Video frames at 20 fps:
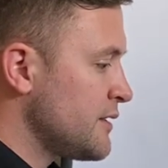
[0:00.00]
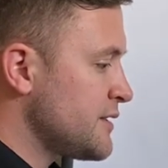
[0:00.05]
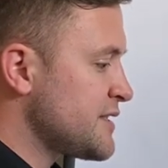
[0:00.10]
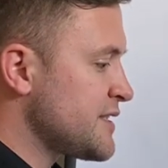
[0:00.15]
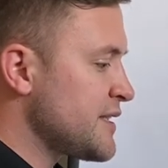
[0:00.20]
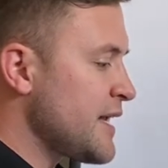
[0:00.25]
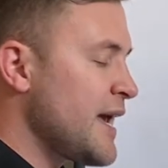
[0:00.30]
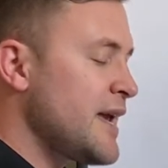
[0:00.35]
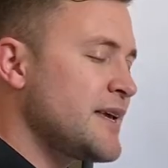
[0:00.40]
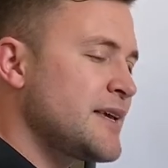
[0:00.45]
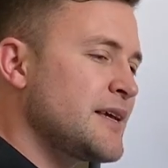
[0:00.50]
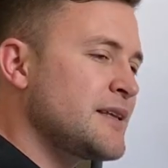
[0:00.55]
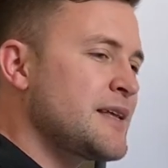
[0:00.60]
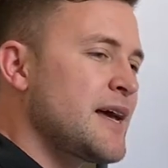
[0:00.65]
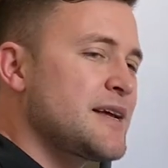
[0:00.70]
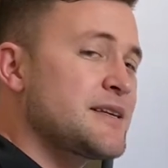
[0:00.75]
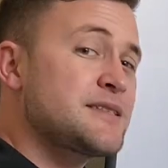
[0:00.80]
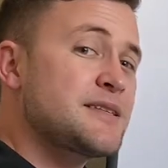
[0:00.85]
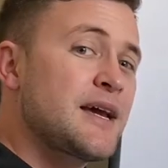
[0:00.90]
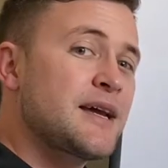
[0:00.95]
Taking
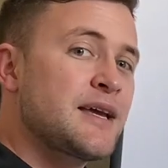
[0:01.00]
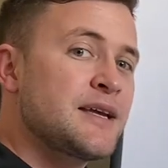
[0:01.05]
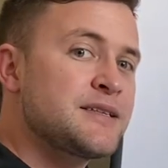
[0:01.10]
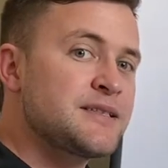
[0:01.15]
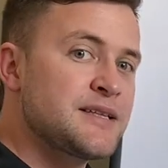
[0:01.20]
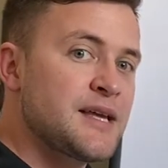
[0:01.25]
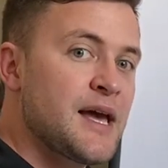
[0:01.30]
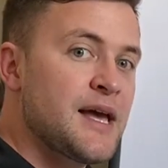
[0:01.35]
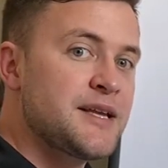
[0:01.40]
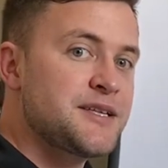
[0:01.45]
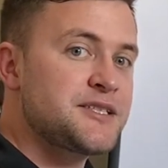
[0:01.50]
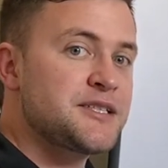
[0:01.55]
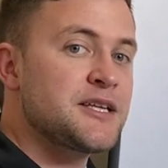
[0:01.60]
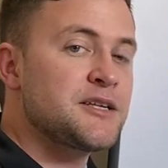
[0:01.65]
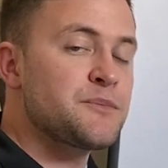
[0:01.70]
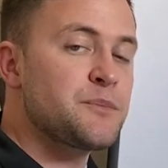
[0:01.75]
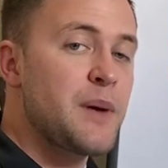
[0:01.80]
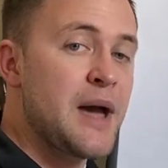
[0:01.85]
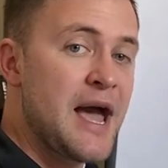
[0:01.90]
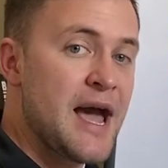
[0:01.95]
that second test
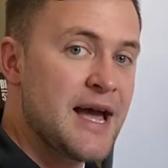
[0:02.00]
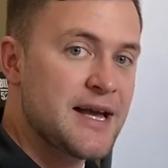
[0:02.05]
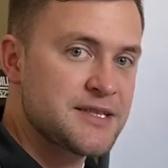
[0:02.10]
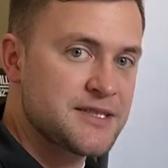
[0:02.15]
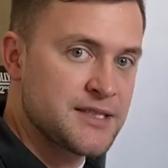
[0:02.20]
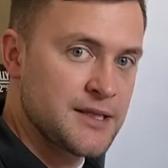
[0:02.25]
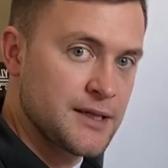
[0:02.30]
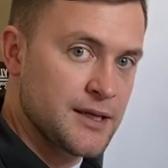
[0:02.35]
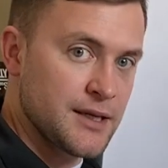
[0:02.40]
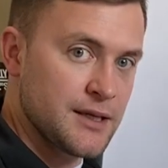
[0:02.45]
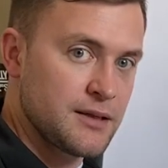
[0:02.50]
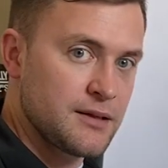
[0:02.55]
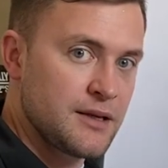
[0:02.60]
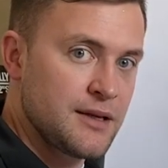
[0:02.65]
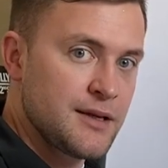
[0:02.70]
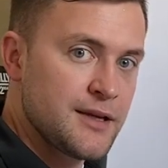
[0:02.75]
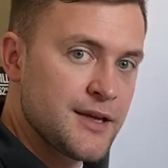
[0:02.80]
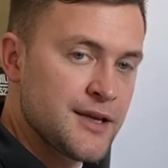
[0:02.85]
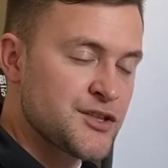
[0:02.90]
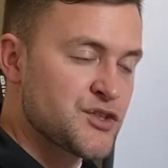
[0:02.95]
and passing it
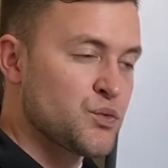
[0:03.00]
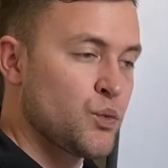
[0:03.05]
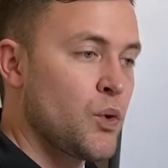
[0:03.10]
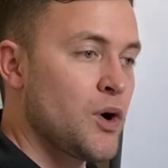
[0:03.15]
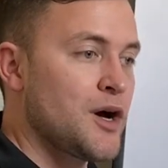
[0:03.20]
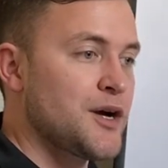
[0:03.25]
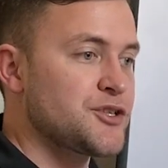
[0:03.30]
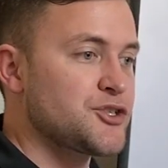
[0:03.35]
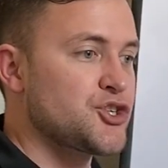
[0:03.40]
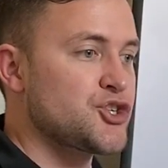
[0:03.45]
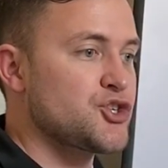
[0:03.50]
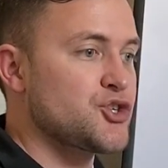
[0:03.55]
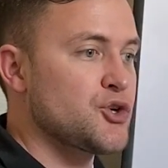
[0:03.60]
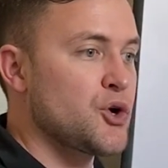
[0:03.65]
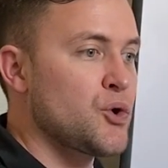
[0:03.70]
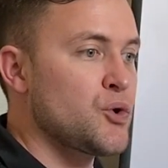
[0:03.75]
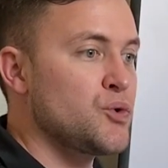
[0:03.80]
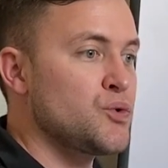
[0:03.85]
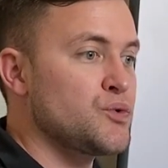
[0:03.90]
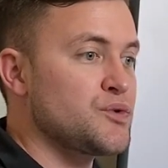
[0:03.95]
is what
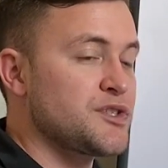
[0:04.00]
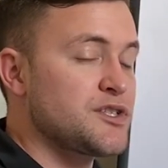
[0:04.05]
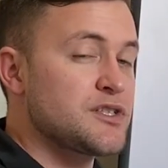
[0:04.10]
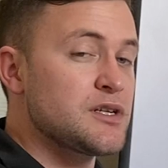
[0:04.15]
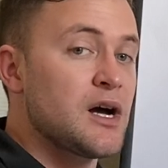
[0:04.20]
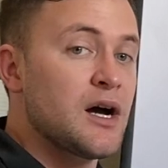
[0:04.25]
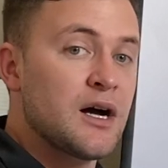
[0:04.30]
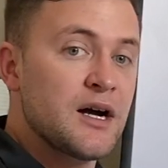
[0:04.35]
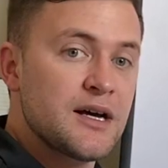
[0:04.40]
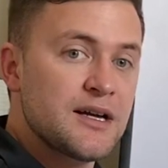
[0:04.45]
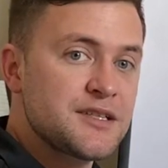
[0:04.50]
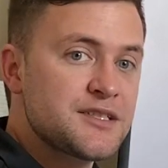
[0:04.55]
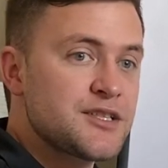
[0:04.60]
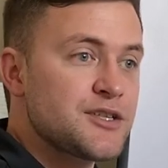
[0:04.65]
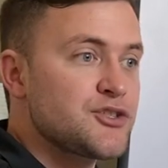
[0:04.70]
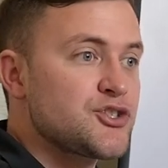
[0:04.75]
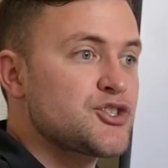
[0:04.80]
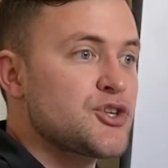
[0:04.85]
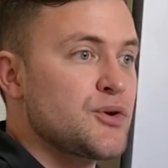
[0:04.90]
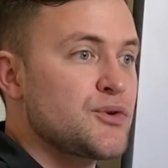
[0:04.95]
shows us
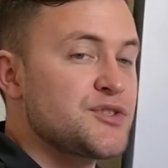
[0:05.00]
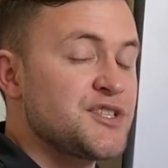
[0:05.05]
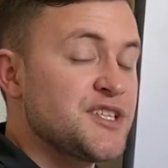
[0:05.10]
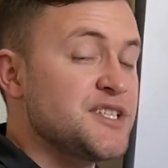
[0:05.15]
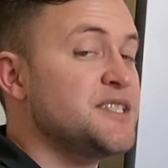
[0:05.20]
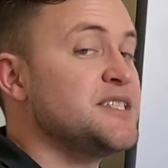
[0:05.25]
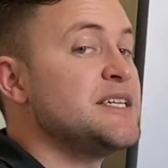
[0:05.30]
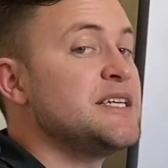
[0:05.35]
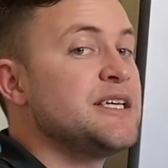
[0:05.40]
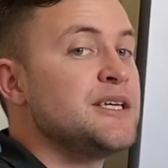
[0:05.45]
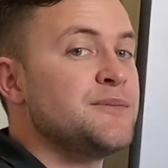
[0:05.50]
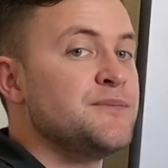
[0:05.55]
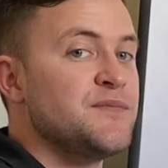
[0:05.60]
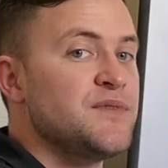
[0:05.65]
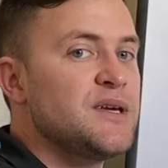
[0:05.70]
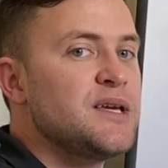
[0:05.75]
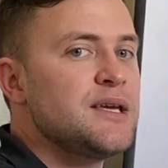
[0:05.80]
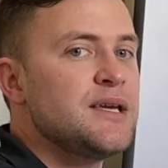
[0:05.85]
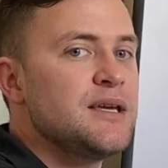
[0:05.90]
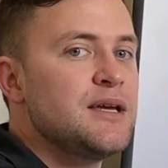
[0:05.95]
and shows the
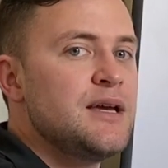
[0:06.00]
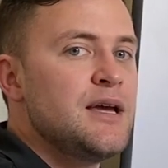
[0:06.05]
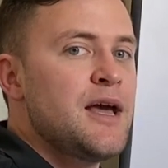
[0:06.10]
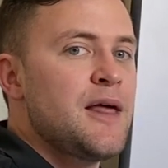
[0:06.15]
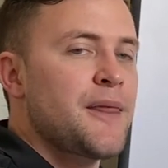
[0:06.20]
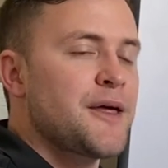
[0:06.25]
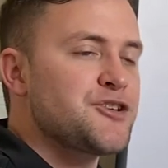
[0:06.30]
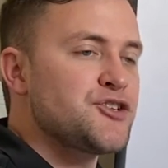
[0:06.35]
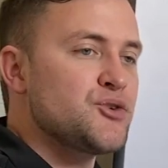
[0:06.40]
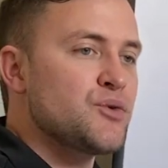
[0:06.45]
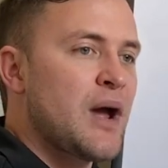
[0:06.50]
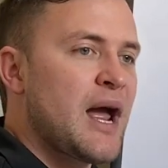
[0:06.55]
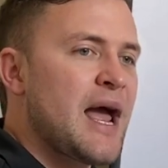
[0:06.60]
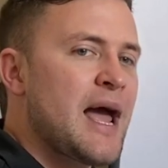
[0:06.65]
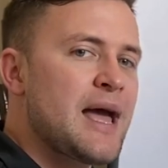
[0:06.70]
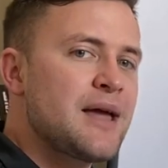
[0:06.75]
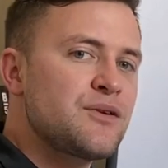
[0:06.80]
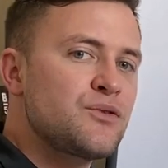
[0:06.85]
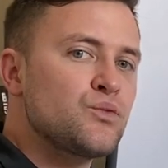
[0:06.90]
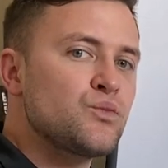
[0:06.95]
DMV that you
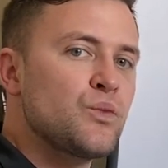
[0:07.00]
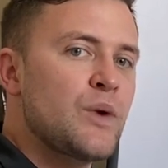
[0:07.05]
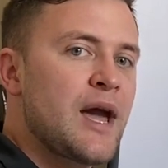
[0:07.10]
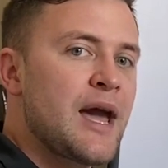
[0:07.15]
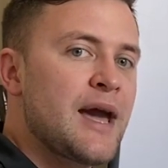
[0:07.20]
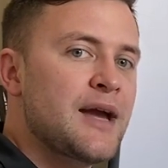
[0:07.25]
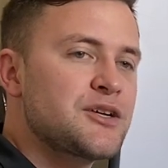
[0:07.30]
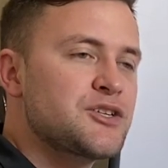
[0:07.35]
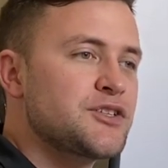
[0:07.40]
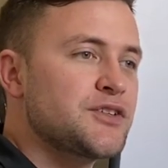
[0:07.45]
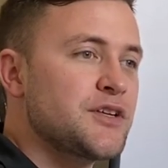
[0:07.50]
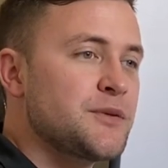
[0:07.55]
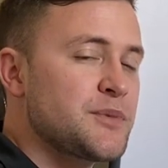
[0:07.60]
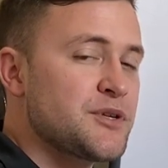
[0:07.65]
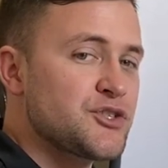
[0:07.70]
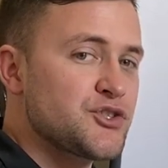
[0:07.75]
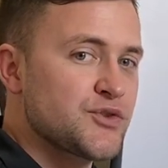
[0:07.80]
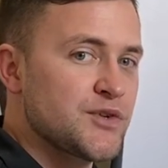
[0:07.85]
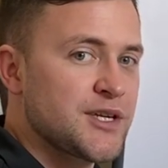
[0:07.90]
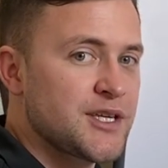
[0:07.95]
hadn't actually
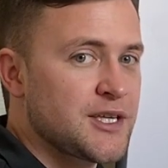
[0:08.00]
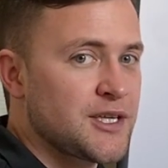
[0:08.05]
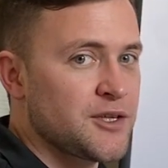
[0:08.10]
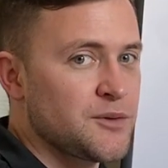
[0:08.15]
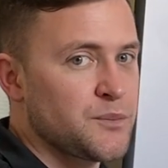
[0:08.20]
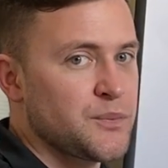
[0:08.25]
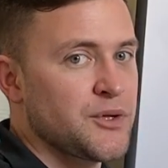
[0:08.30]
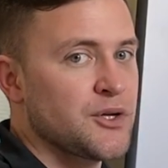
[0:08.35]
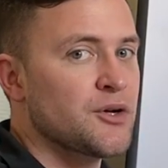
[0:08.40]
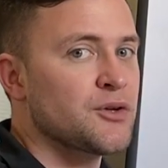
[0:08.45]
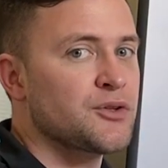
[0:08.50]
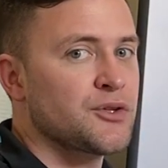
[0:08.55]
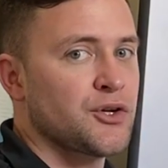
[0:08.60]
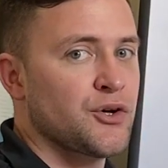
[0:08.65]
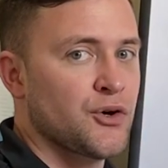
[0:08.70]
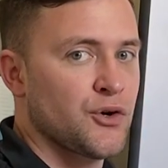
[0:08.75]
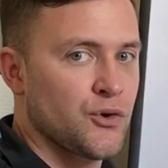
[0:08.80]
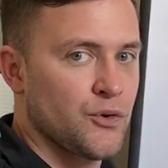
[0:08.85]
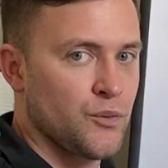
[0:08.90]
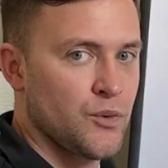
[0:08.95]
been drinking beer,
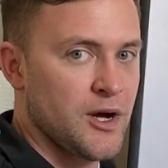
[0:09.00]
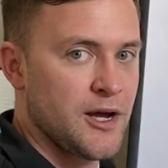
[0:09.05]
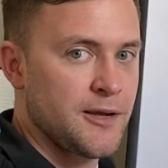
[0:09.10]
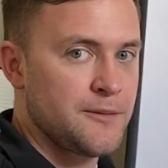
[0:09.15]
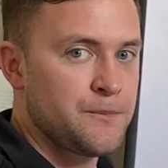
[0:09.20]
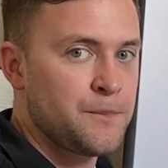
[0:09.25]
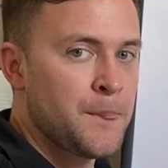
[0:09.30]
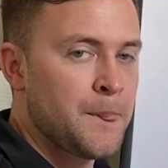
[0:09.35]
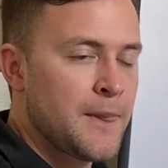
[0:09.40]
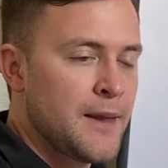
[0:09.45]
liquor, or wine.